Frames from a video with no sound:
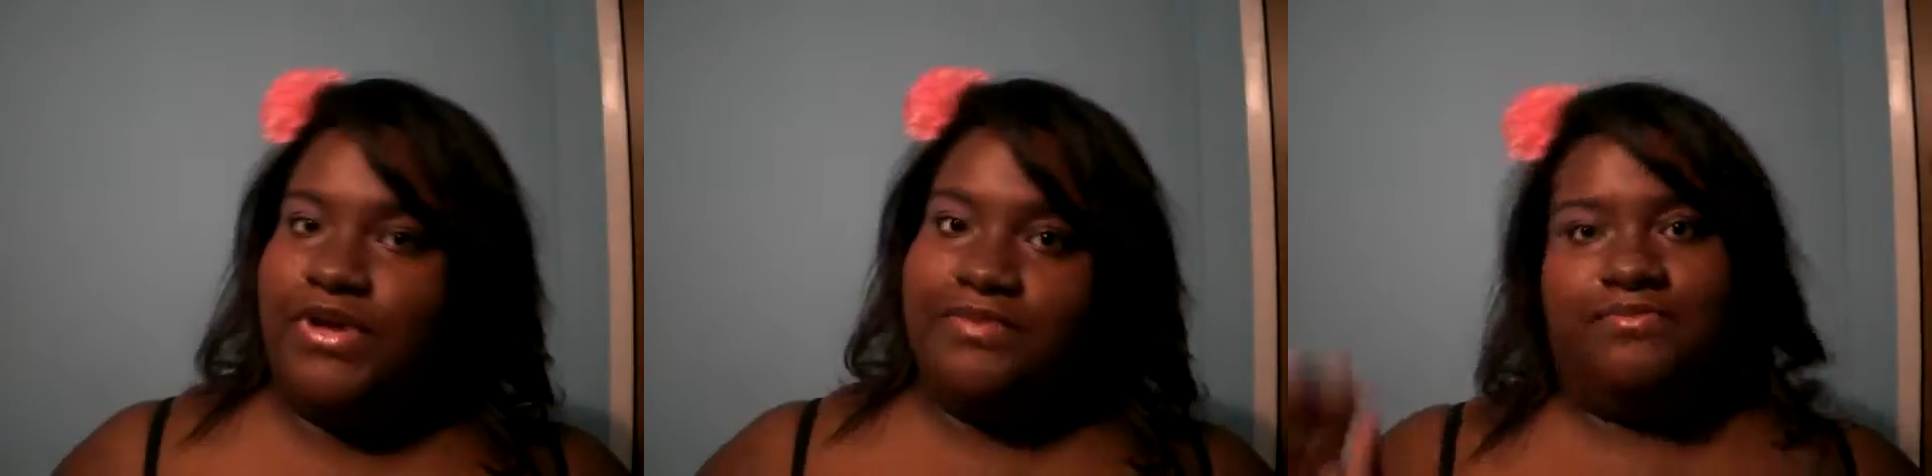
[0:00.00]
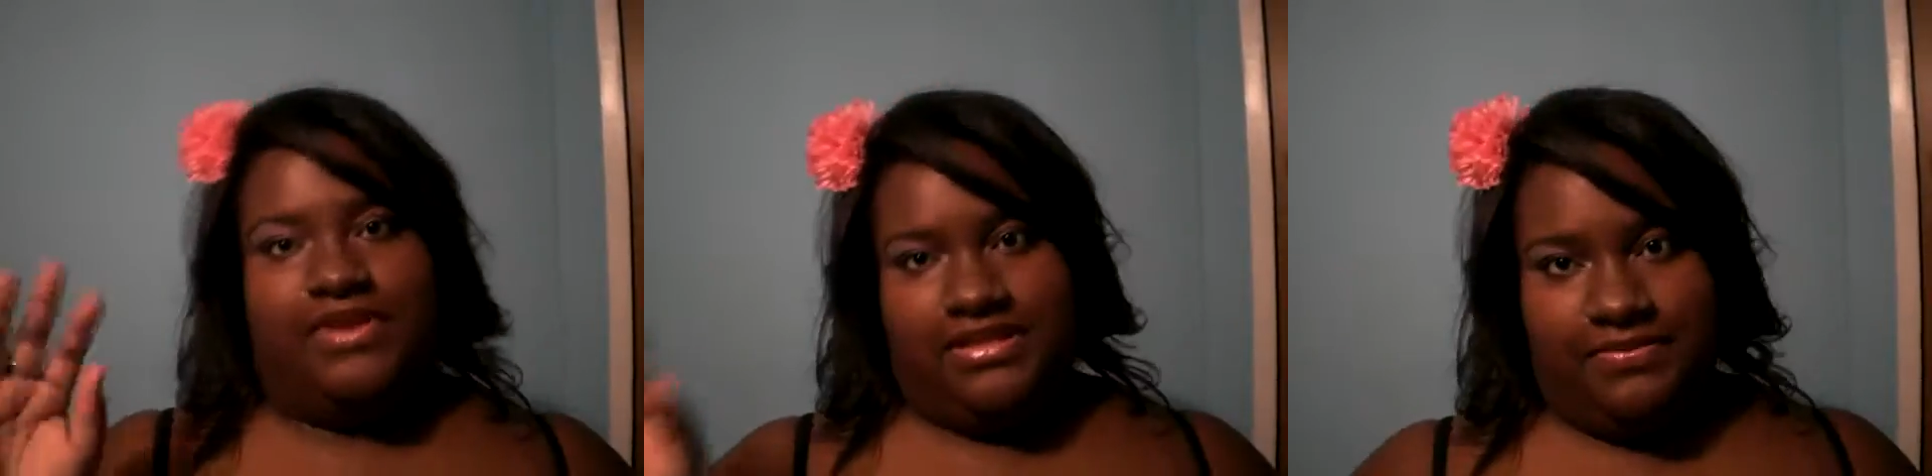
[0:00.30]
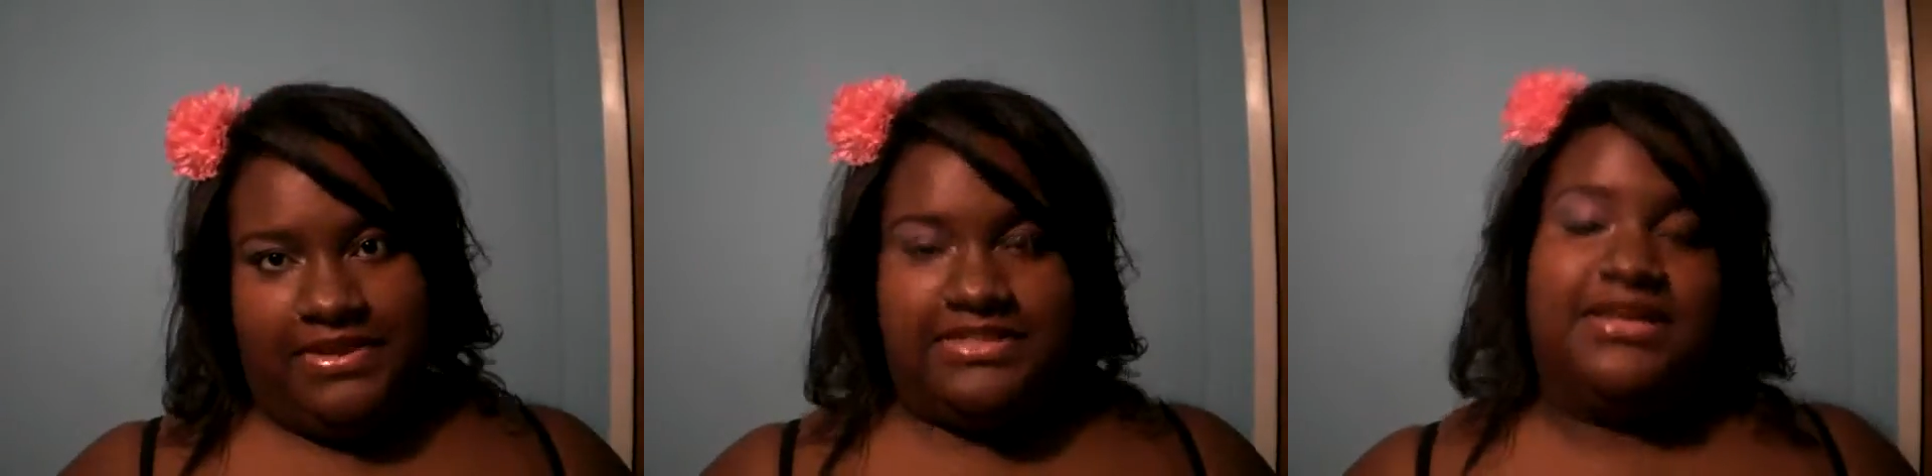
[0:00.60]
But in the
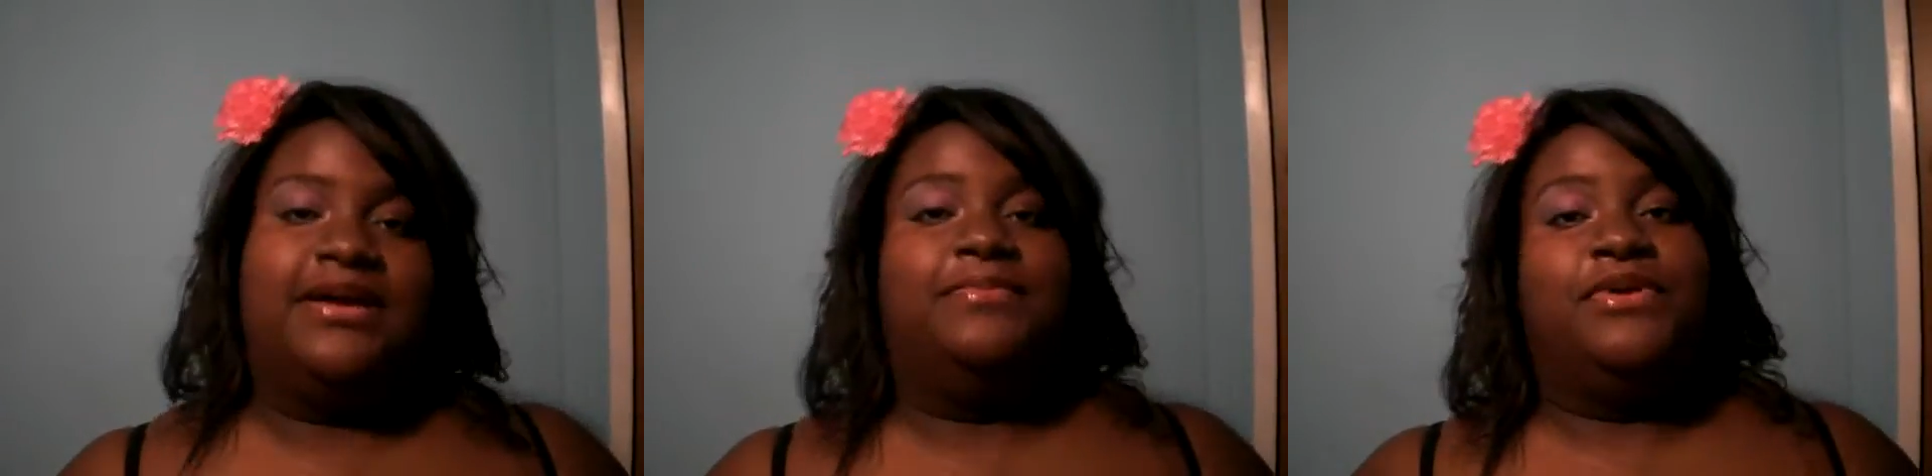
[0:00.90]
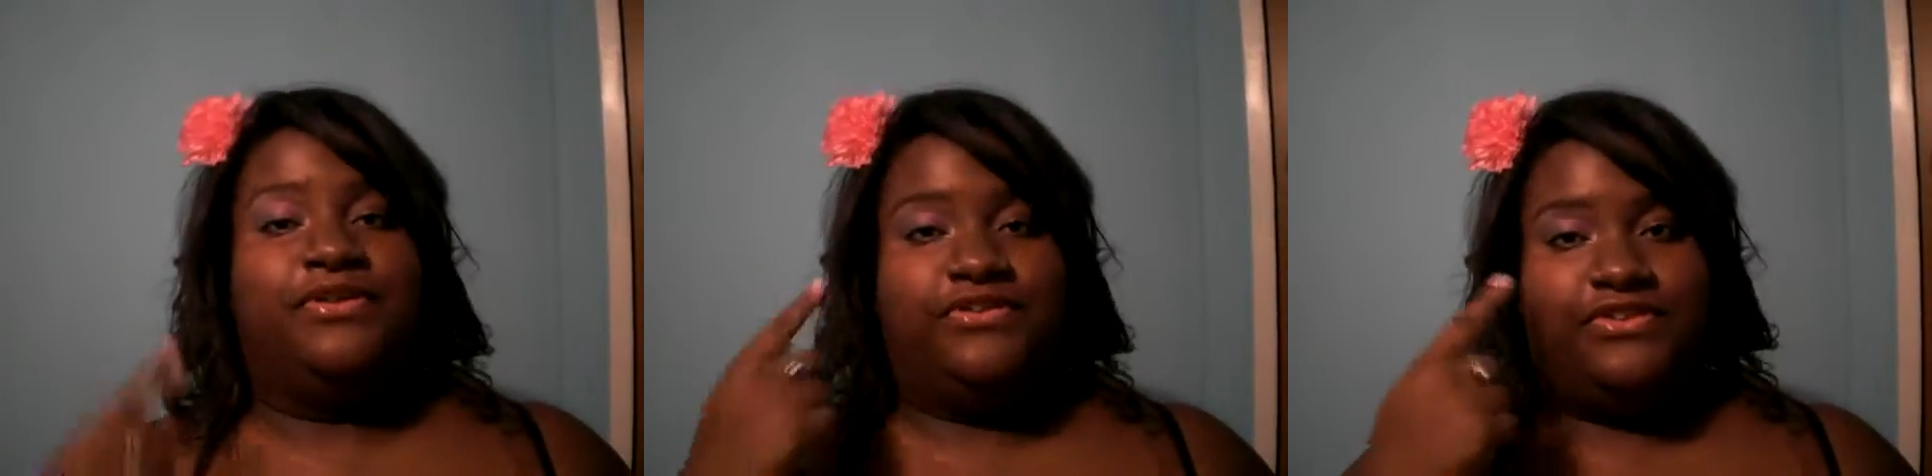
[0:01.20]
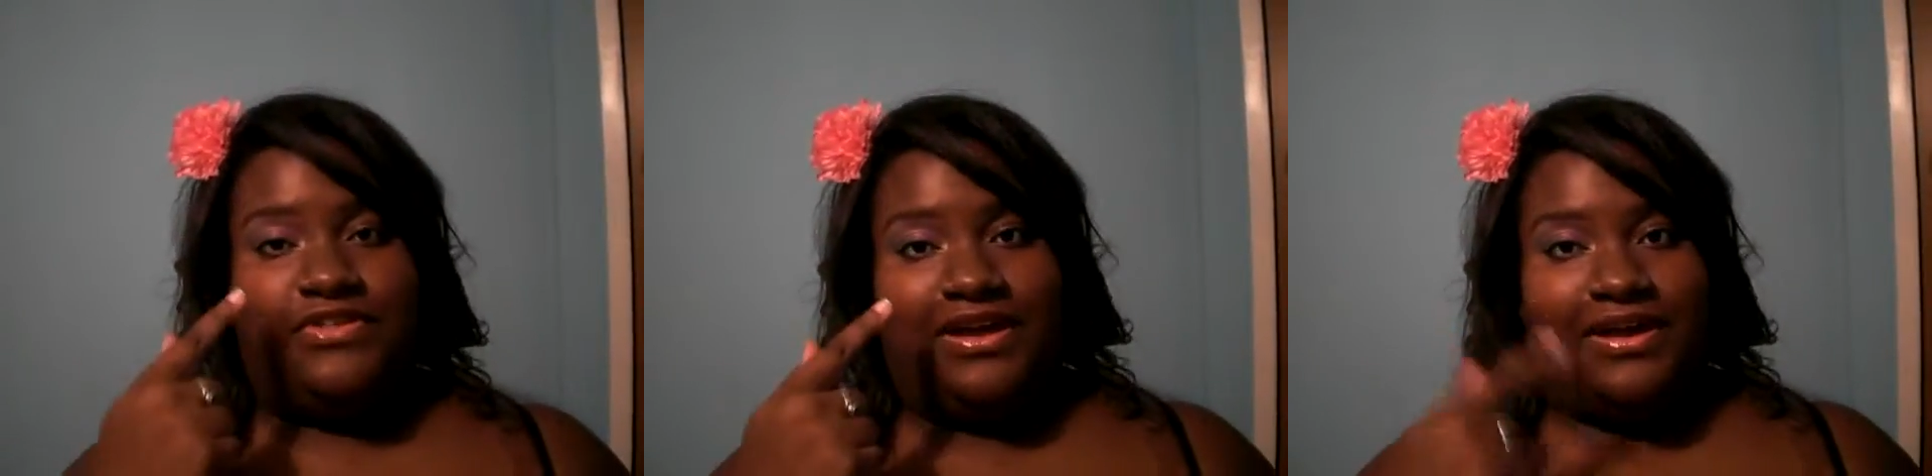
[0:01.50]
meantime,
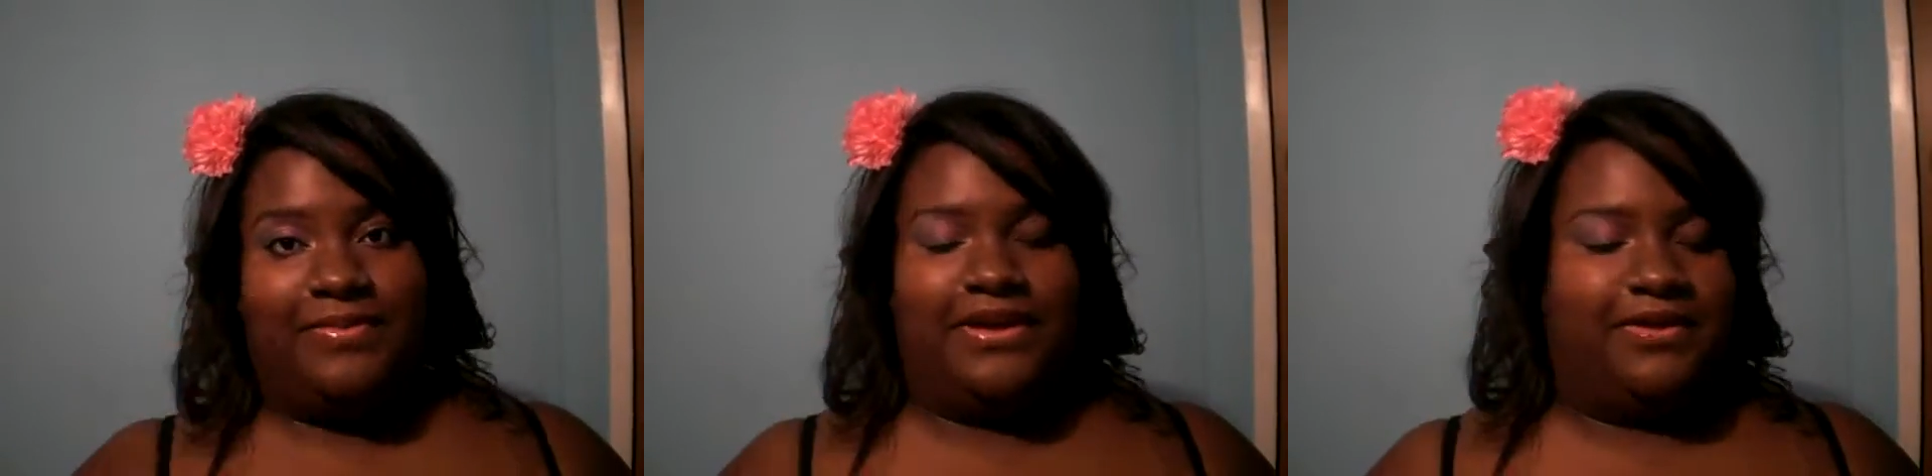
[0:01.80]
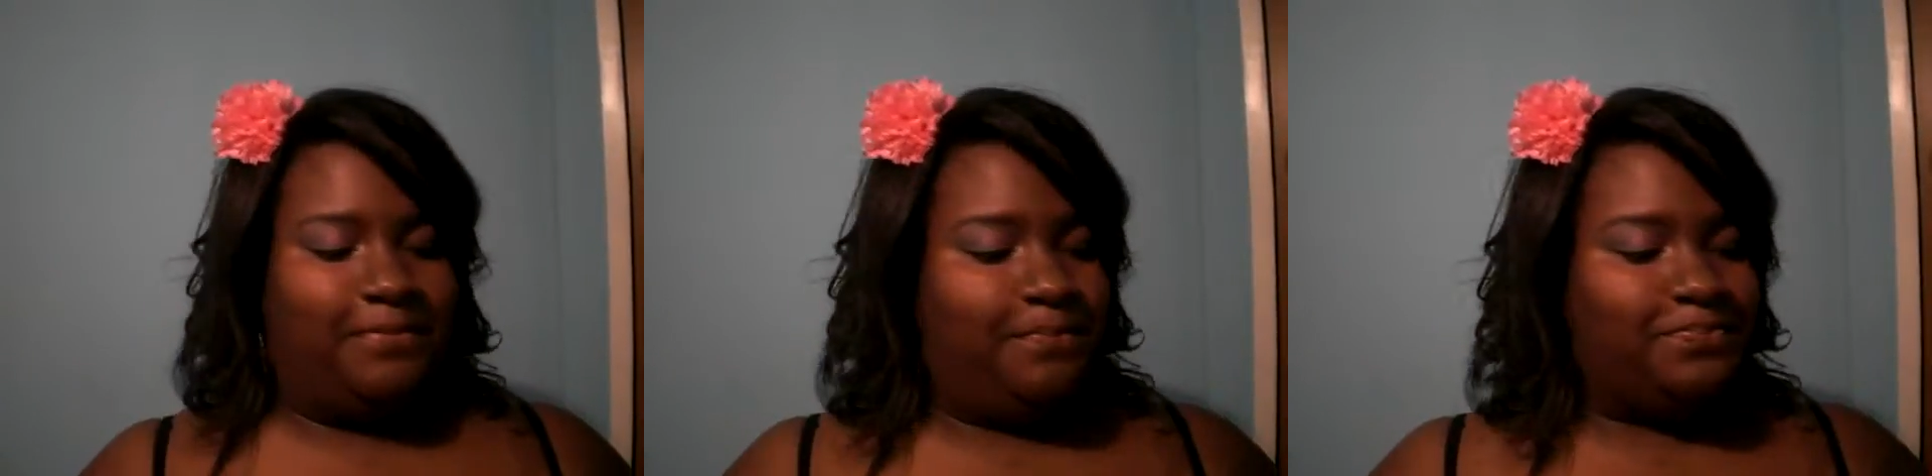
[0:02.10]
to the eye makeup.